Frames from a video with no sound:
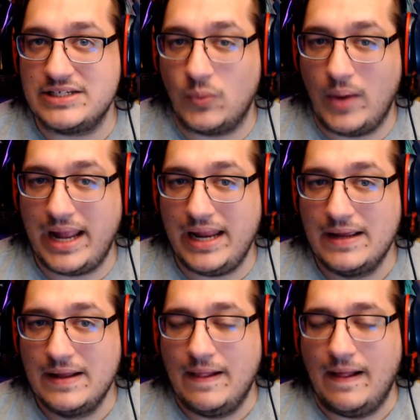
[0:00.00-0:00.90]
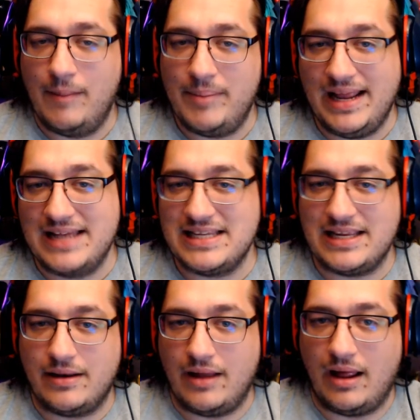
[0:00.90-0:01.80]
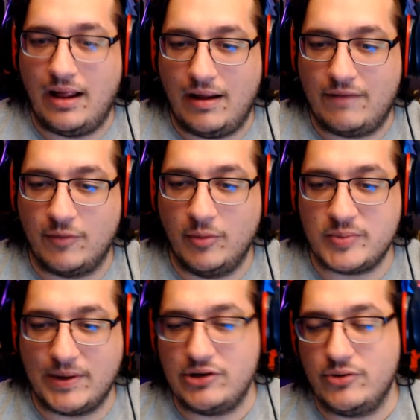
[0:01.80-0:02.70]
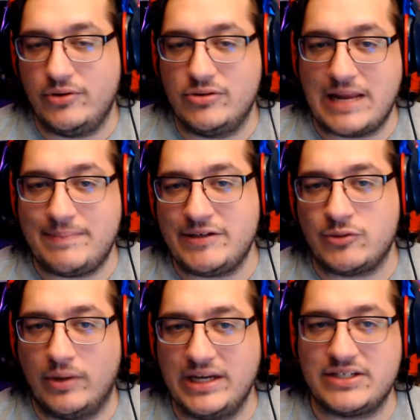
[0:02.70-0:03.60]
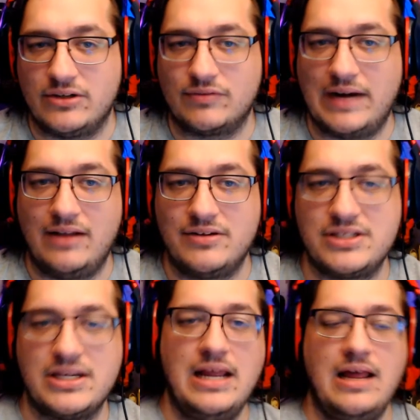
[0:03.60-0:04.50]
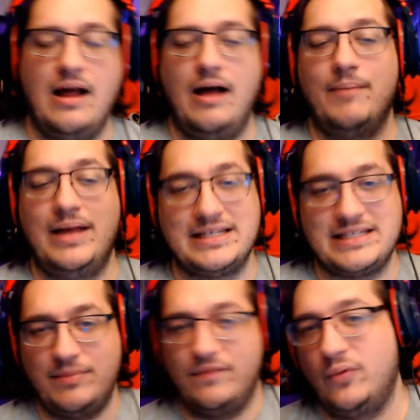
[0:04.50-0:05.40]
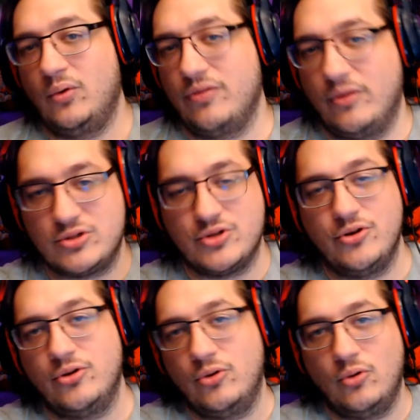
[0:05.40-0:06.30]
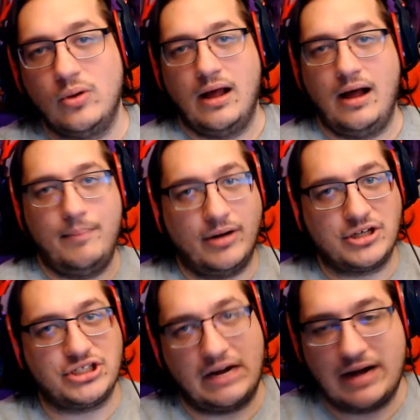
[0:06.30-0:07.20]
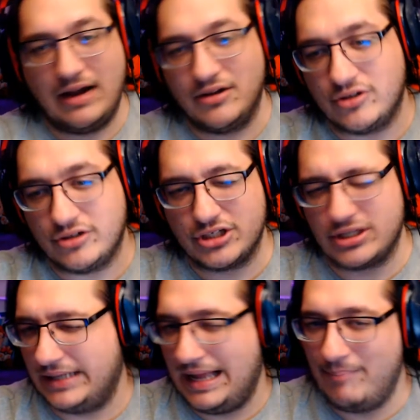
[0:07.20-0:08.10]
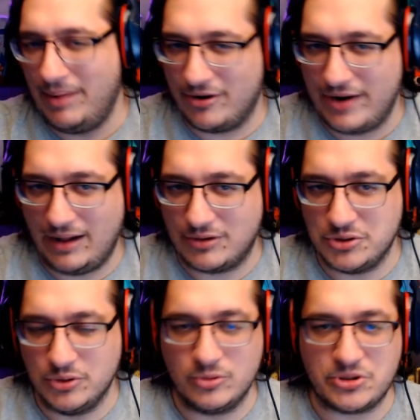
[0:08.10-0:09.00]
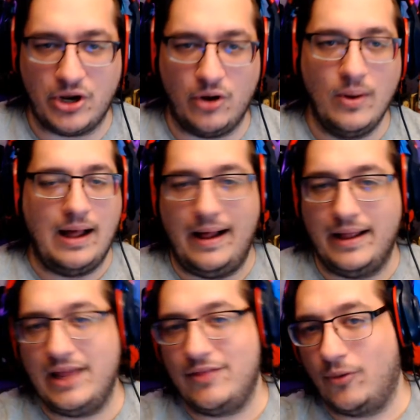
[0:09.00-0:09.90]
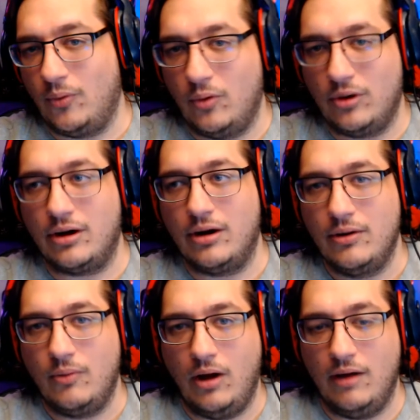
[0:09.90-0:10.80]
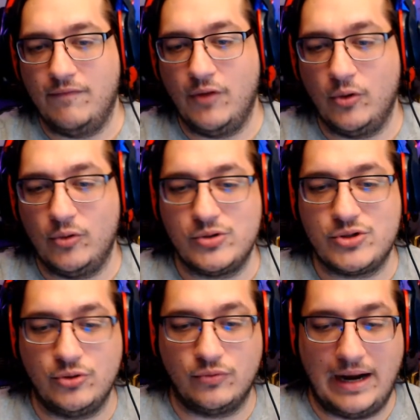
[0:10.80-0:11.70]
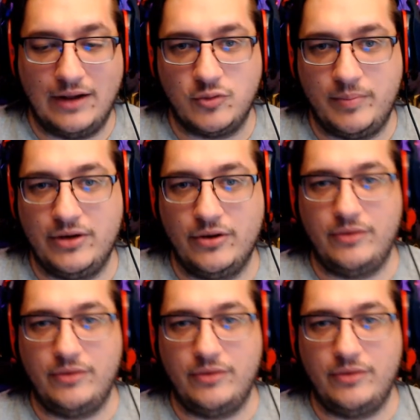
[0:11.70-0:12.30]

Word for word: away. Uh, being as it, uh, for the most part, I do use AP 20 slug rounds um, as I said before, those new uh, buckshot rounds are just a lot better now too. So uh, either or of those two rounds would be good.